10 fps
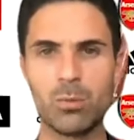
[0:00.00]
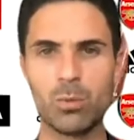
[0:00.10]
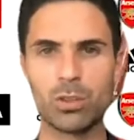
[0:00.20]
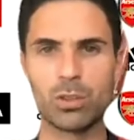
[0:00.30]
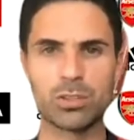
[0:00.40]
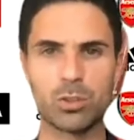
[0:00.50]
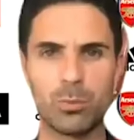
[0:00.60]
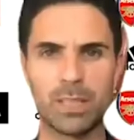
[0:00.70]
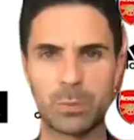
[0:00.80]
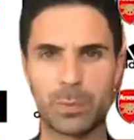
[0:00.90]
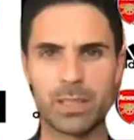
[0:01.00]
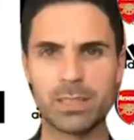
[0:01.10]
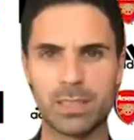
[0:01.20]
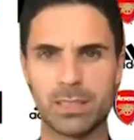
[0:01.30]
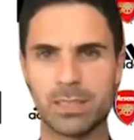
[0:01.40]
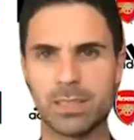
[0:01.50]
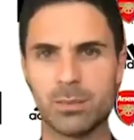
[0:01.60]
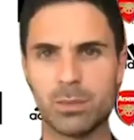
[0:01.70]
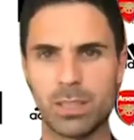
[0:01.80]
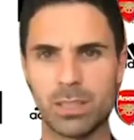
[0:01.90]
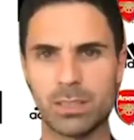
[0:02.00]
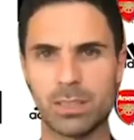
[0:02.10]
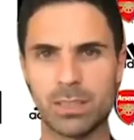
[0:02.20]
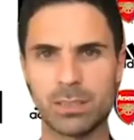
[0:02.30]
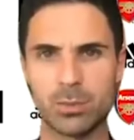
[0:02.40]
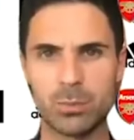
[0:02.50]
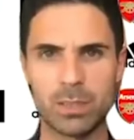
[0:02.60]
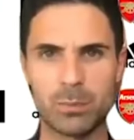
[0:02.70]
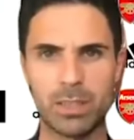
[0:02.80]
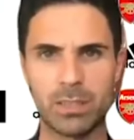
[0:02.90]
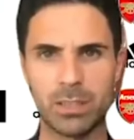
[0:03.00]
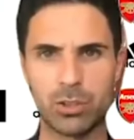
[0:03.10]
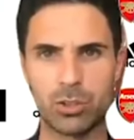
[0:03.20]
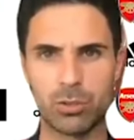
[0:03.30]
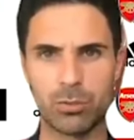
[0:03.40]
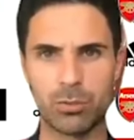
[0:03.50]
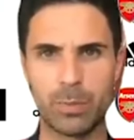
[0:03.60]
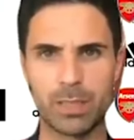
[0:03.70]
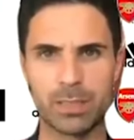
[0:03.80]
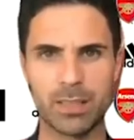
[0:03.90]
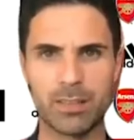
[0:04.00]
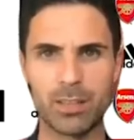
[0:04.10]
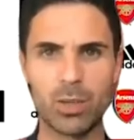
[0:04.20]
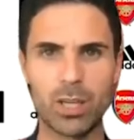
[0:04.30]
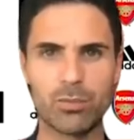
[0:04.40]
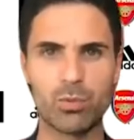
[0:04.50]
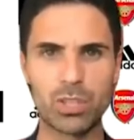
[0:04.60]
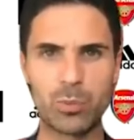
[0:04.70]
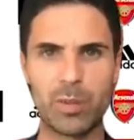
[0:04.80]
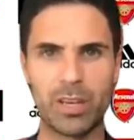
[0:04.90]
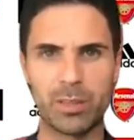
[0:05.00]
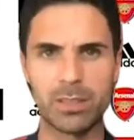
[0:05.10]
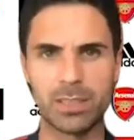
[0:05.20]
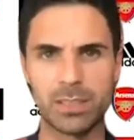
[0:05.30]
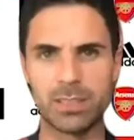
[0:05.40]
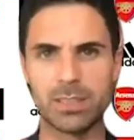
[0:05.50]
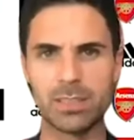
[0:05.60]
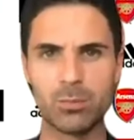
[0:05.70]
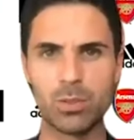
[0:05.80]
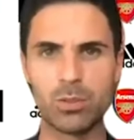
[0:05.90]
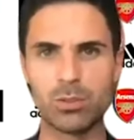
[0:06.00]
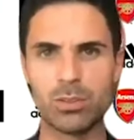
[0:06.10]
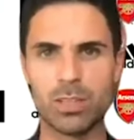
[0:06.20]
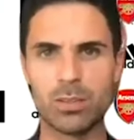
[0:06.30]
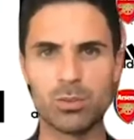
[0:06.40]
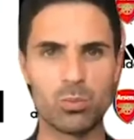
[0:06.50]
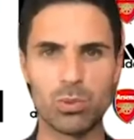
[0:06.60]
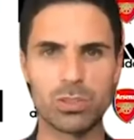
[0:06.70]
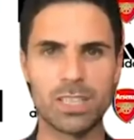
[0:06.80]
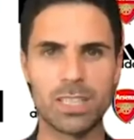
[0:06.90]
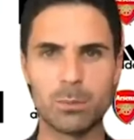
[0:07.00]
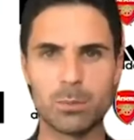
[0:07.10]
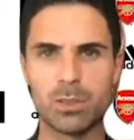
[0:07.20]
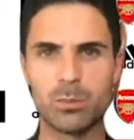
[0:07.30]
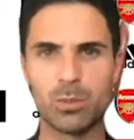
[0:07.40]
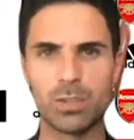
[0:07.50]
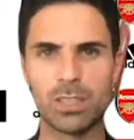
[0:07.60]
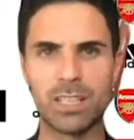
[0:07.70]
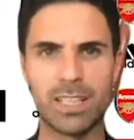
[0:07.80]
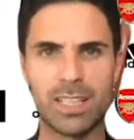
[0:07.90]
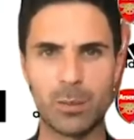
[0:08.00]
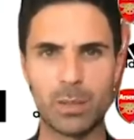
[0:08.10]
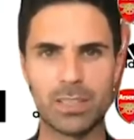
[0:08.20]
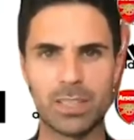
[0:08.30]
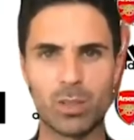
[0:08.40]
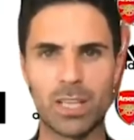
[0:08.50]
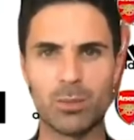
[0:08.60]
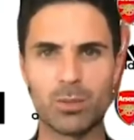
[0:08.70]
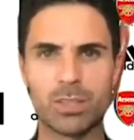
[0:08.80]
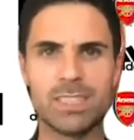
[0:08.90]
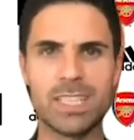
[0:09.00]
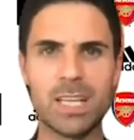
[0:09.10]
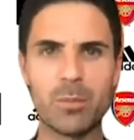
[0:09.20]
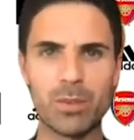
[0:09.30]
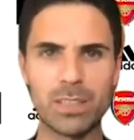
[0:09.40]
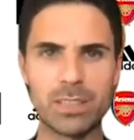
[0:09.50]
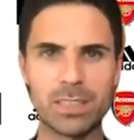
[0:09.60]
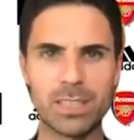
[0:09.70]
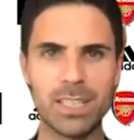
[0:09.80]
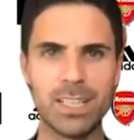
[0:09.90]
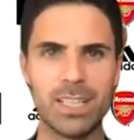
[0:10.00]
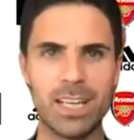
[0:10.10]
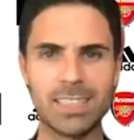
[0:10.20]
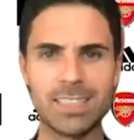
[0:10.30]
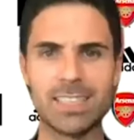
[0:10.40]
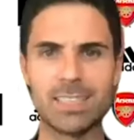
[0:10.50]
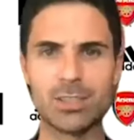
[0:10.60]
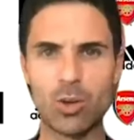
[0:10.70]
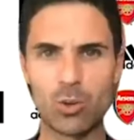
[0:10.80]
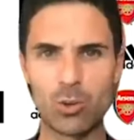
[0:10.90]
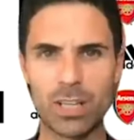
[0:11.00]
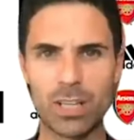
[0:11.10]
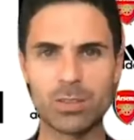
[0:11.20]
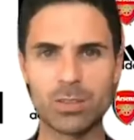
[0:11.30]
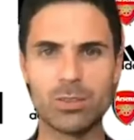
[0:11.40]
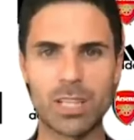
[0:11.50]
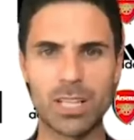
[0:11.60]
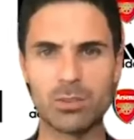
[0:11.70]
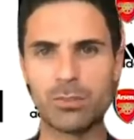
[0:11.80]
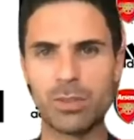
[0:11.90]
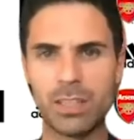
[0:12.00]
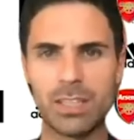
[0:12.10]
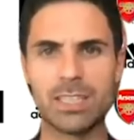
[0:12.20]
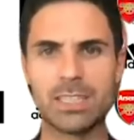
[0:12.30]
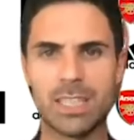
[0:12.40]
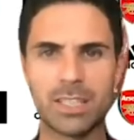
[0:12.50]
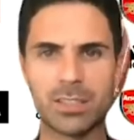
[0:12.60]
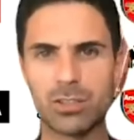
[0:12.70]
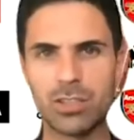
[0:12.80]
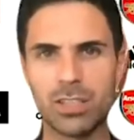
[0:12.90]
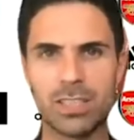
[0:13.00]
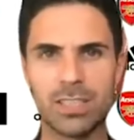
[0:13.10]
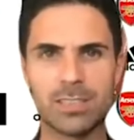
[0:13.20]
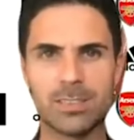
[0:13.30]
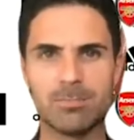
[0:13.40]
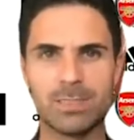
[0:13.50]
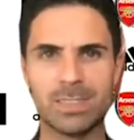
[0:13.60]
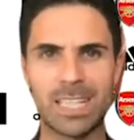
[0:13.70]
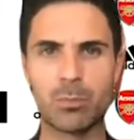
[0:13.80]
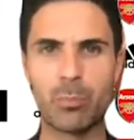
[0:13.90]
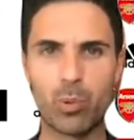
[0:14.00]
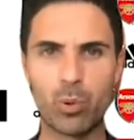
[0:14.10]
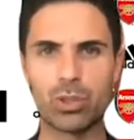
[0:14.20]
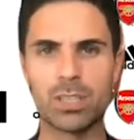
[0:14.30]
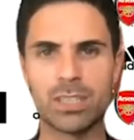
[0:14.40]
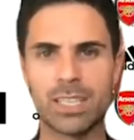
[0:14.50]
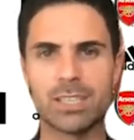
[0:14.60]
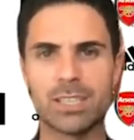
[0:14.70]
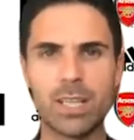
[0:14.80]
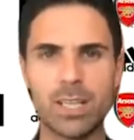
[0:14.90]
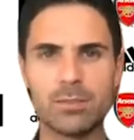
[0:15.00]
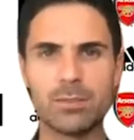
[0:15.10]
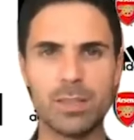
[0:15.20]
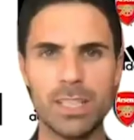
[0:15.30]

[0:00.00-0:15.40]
I watch at some aspects that we can take some advantage of, but I think you have to experience it. And I could watch the games in the Bundesliga, but then when I was at the Emirates, and there is no crowd and you cannot feel that energy and that push and that drive.